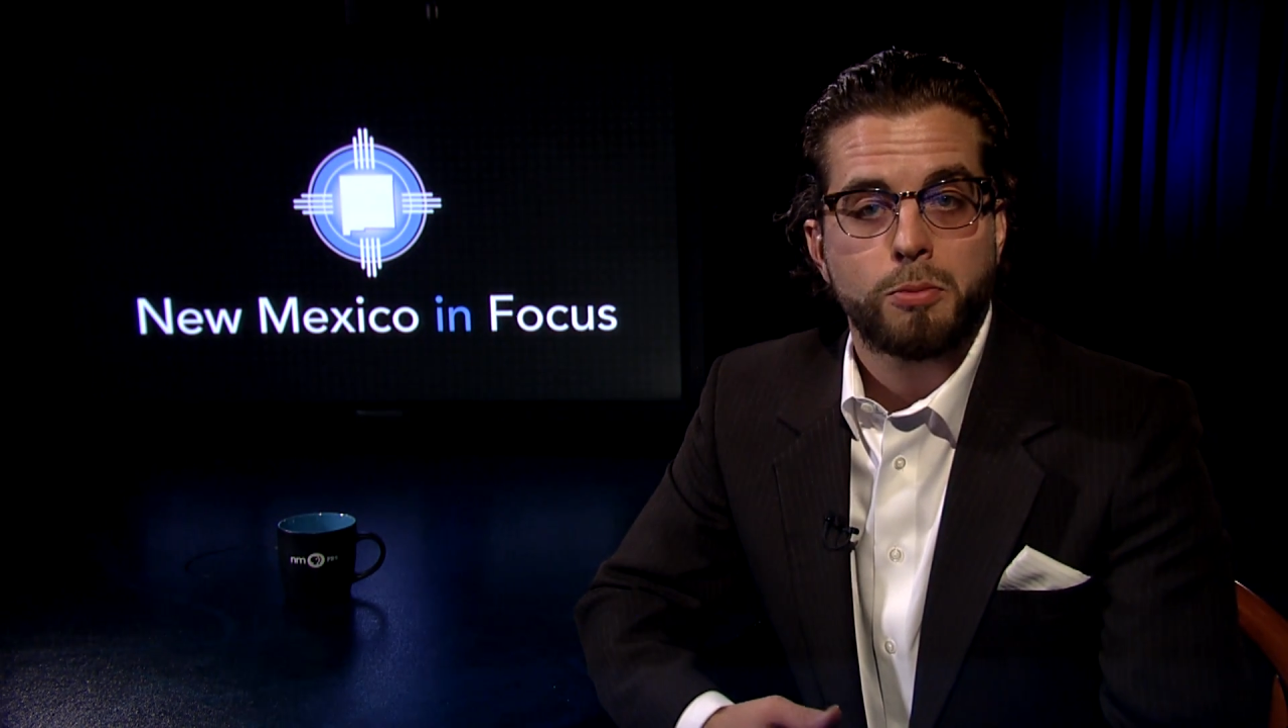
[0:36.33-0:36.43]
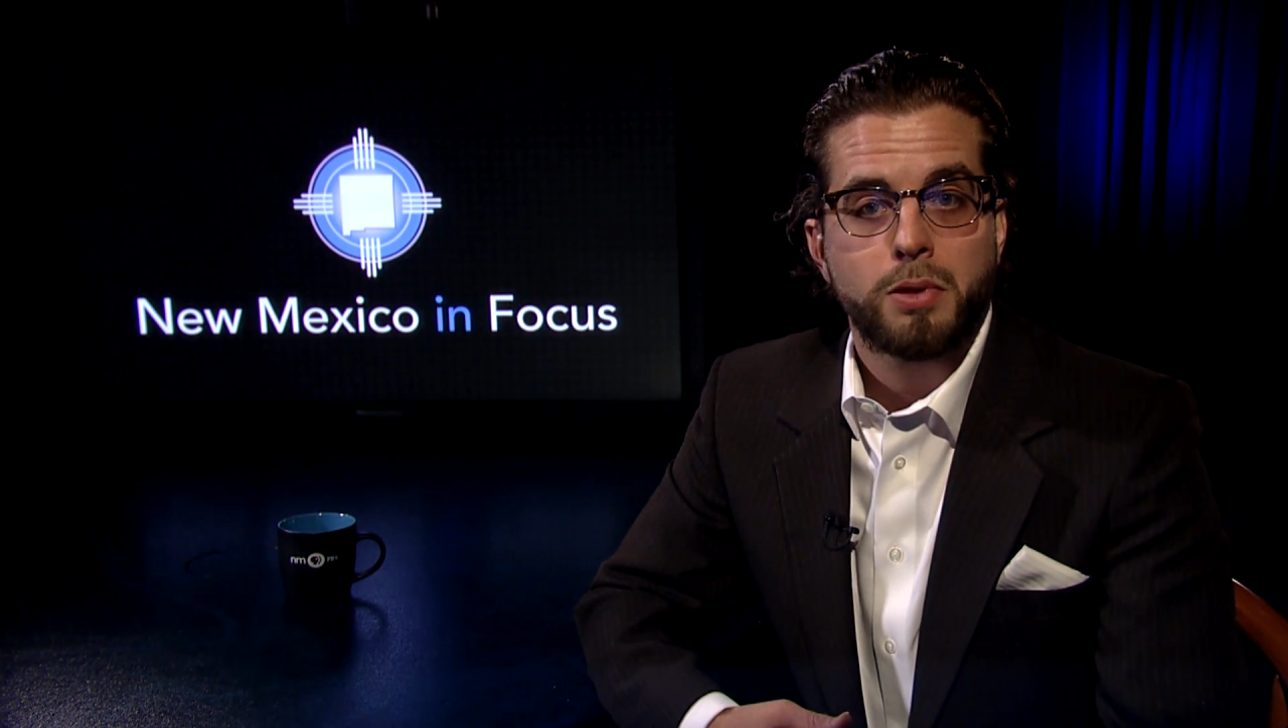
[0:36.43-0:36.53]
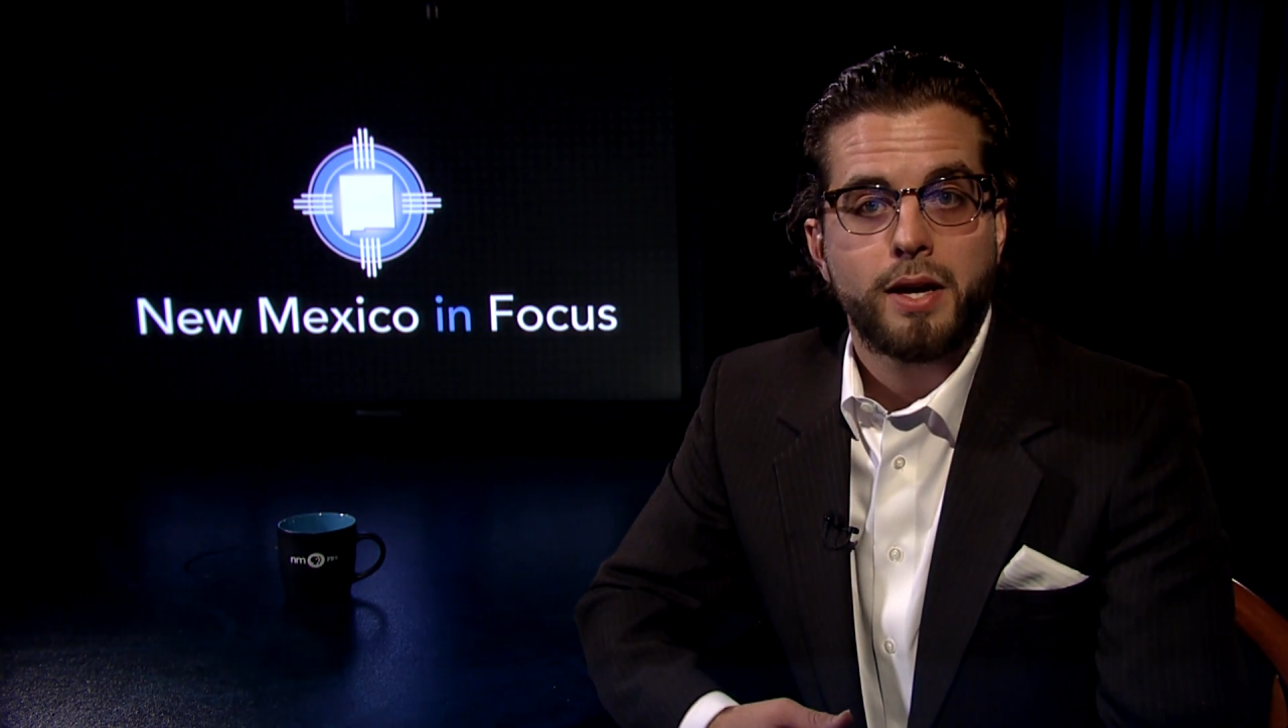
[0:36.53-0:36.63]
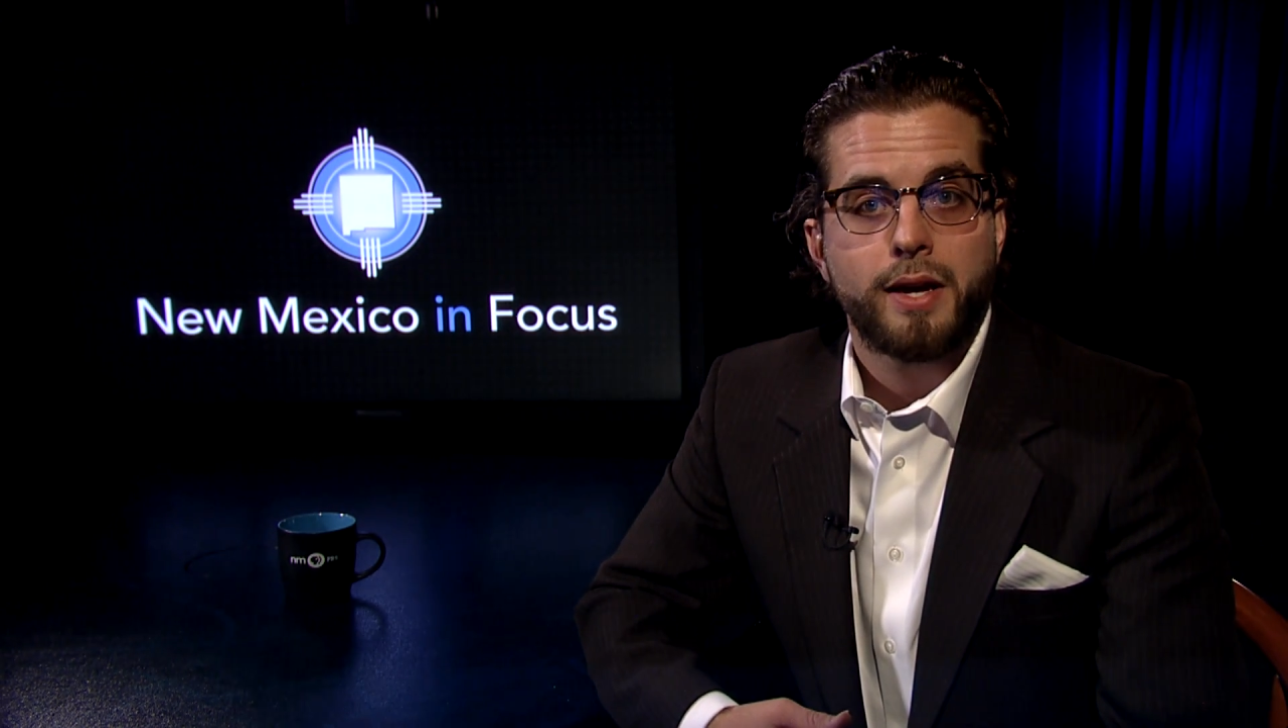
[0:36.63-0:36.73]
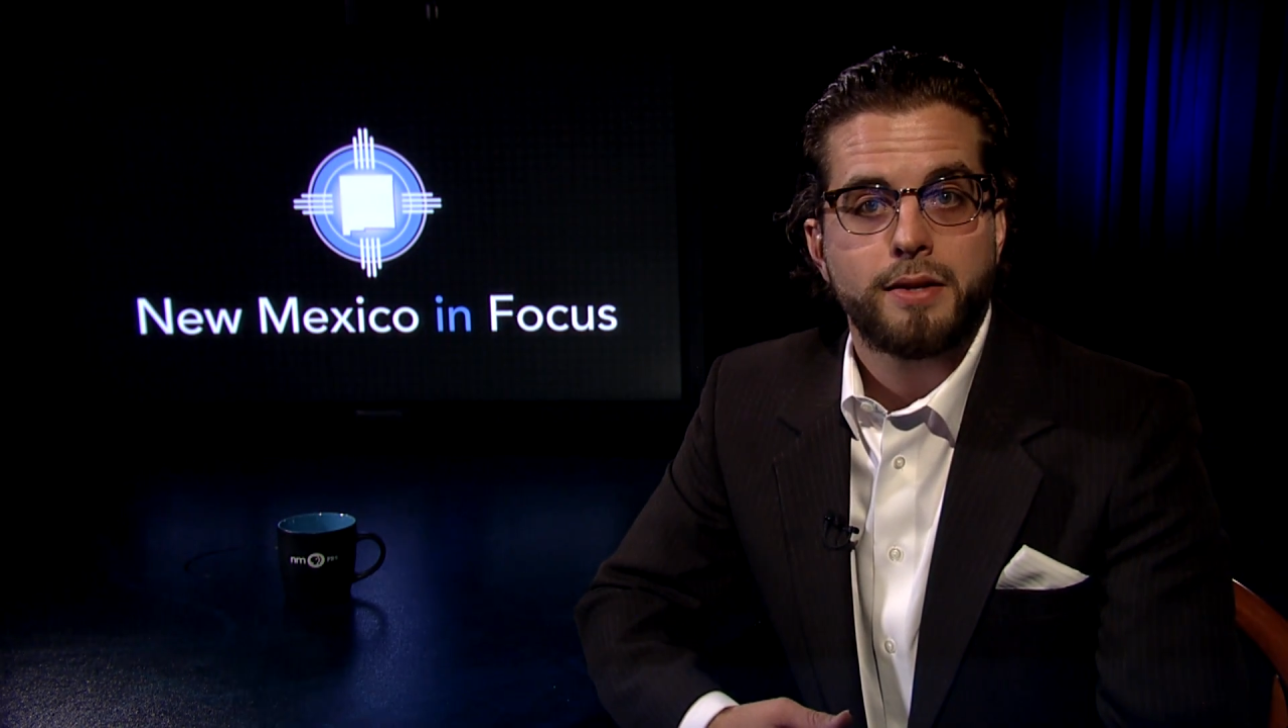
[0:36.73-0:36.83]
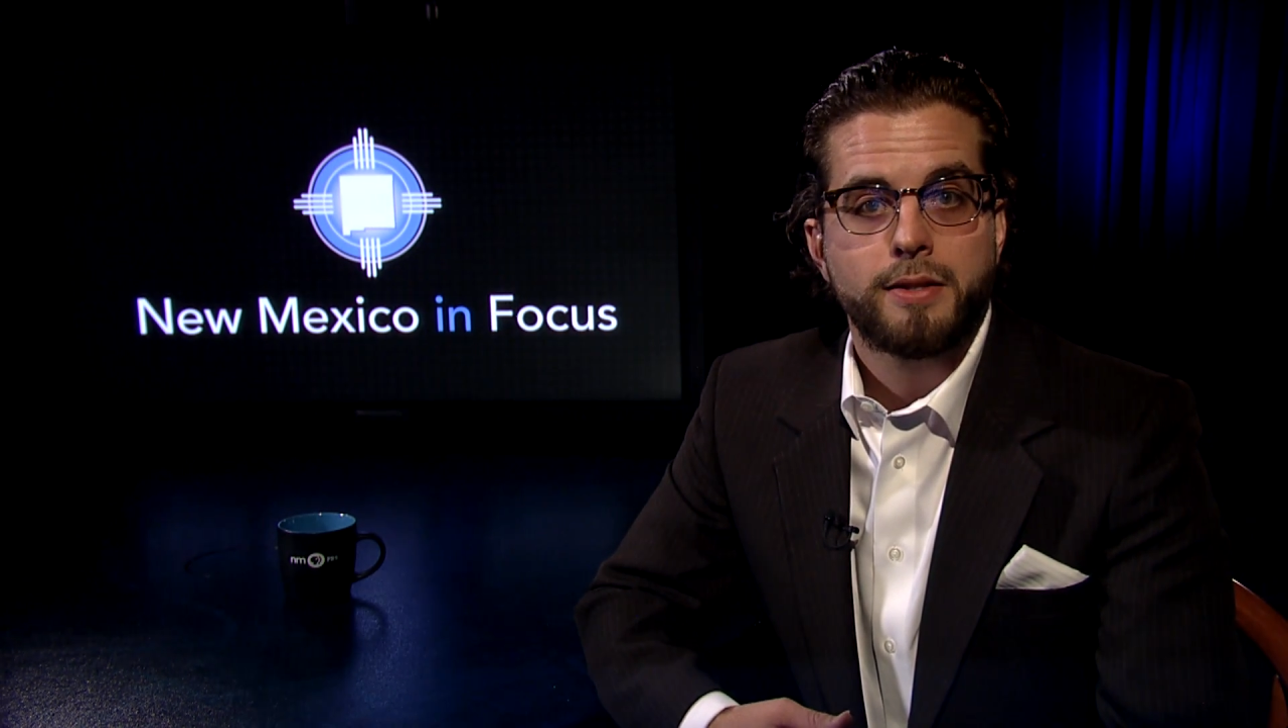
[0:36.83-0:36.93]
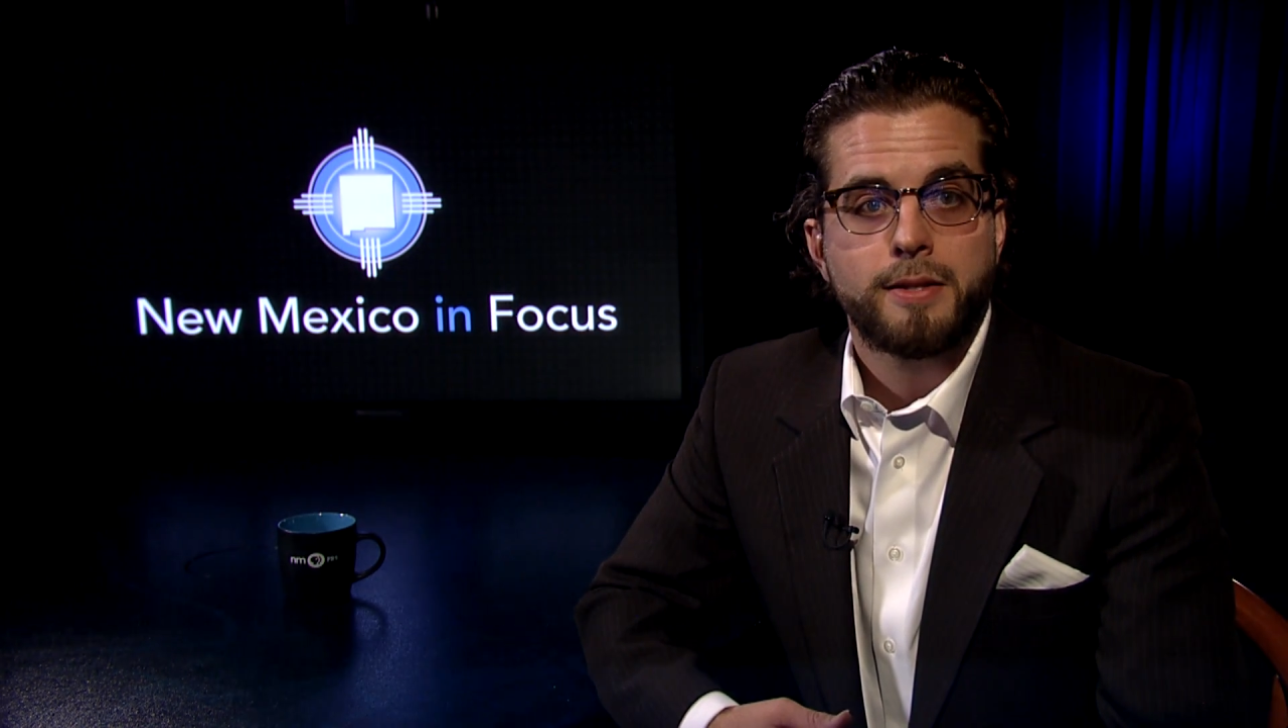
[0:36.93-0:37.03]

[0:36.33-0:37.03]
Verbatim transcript: plan.